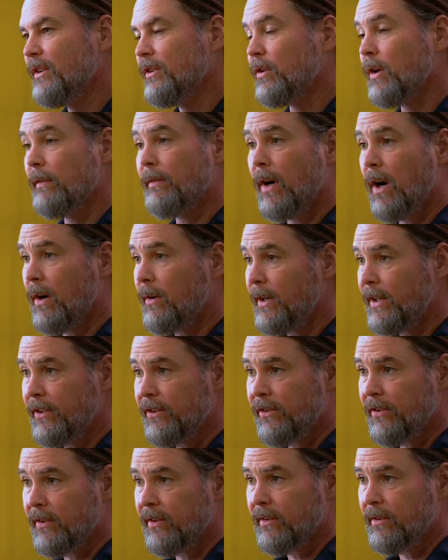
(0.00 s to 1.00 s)
So I've
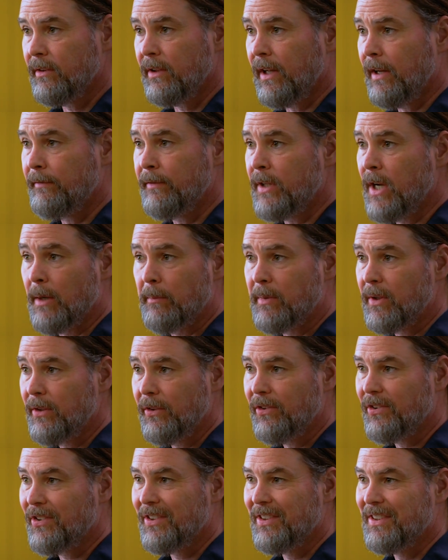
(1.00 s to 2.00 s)
always loved
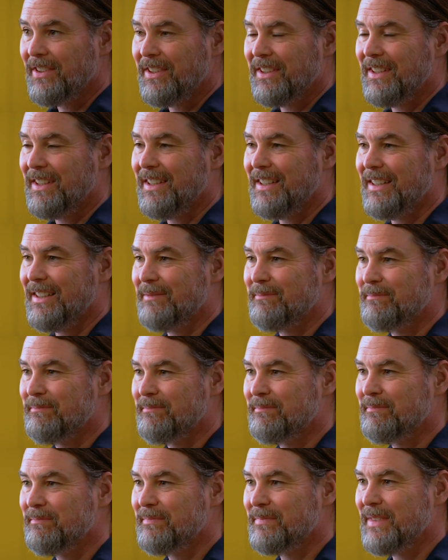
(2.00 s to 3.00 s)
numbers
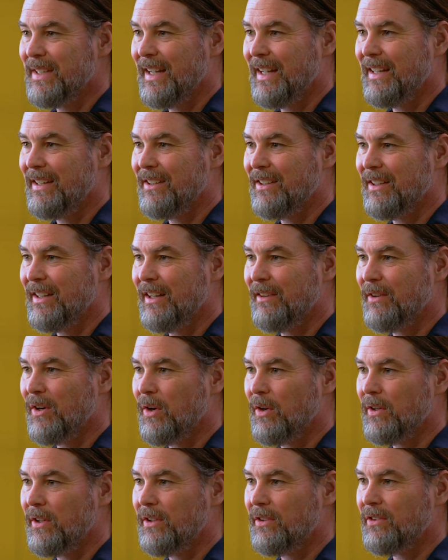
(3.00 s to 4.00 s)
um, and have
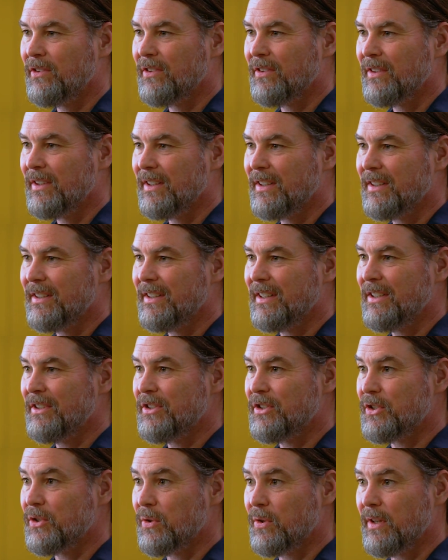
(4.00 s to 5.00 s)
always uh,
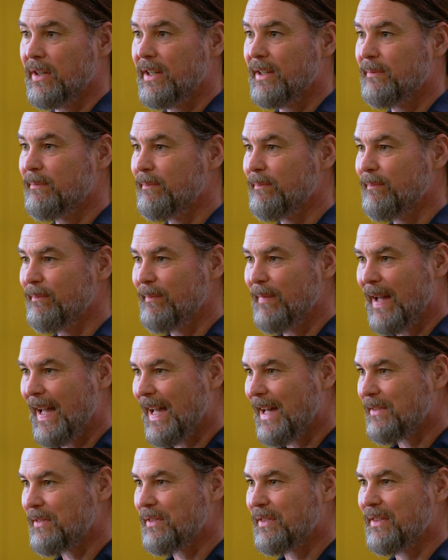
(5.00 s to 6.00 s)
enjoyed
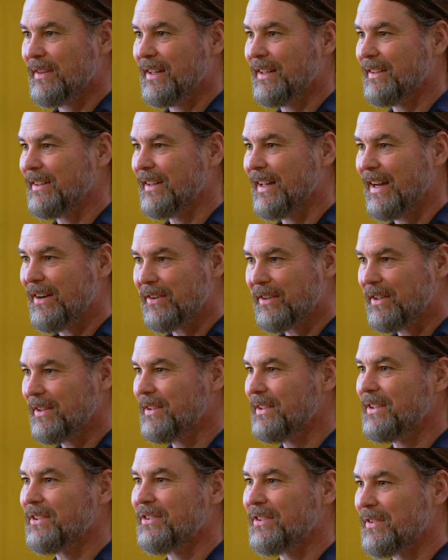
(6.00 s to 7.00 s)
math and
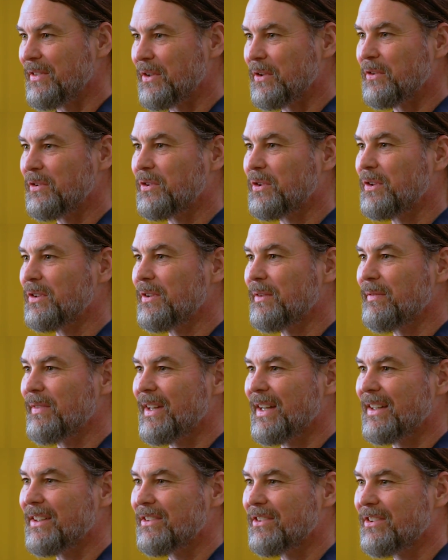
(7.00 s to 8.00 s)
calculus and those sorts of
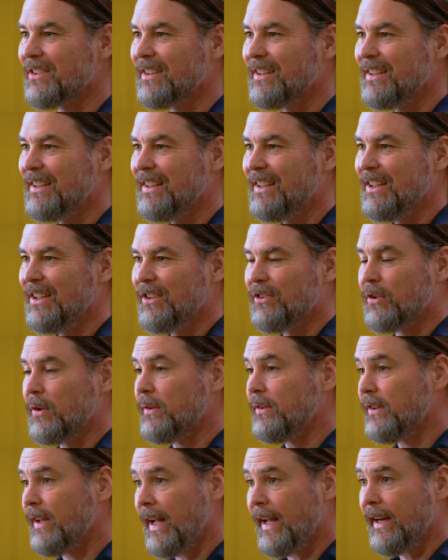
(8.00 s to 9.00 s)
things. So
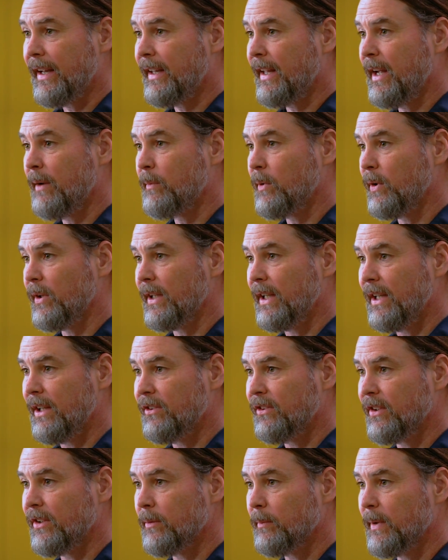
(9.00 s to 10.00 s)
data came really
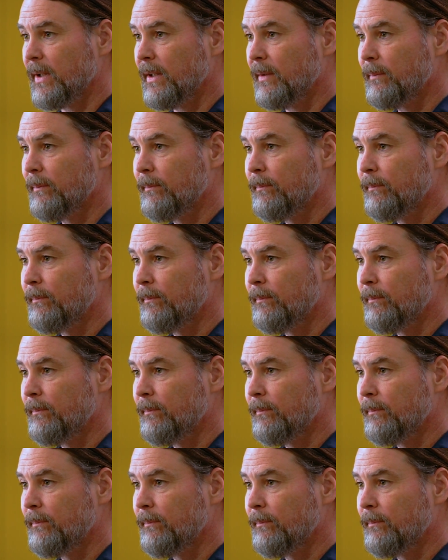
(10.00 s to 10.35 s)
easy to me.